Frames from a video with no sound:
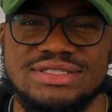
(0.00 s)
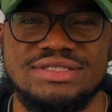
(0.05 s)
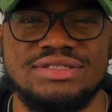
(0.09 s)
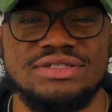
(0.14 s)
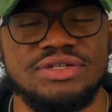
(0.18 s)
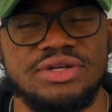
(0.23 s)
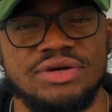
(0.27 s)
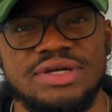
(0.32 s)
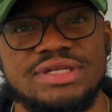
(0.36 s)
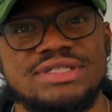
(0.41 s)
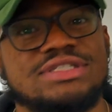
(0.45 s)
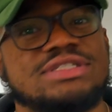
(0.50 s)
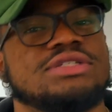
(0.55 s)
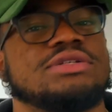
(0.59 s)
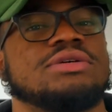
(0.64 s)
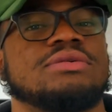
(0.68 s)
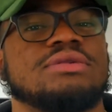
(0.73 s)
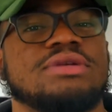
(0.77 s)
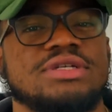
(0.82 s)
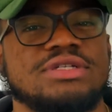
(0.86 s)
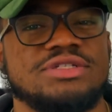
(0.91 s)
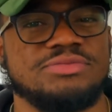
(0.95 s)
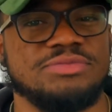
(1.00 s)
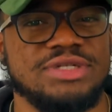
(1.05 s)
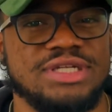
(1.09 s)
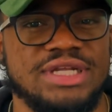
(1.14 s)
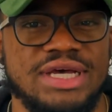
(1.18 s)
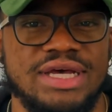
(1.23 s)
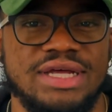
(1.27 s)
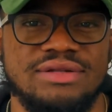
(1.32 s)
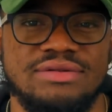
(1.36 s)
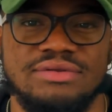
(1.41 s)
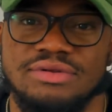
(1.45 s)
it still gives me
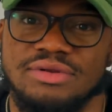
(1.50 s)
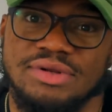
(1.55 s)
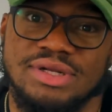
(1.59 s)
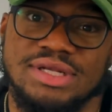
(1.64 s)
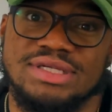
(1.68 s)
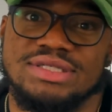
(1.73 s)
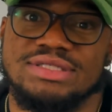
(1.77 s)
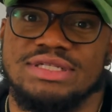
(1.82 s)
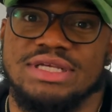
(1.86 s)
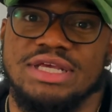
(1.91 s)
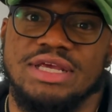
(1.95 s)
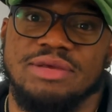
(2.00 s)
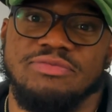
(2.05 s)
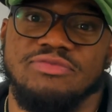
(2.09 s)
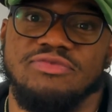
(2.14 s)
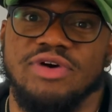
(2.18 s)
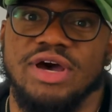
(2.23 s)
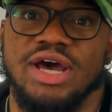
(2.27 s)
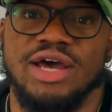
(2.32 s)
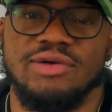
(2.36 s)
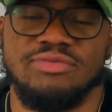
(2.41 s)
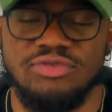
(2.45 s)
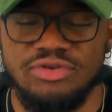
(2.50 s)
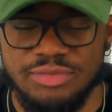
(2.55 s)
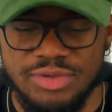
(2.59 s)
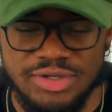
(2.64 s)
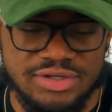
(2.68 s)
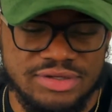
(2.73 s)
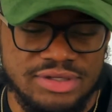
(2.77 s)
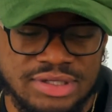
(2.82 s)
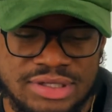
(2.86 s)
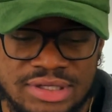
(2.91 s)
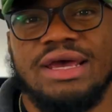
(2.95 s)
that, that same vibe from it.
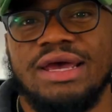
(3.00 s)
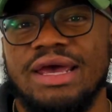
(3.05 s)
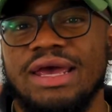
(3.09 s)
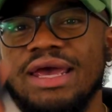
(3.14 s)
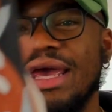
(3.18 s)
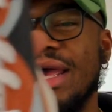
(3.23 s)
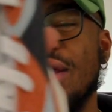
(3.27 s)
And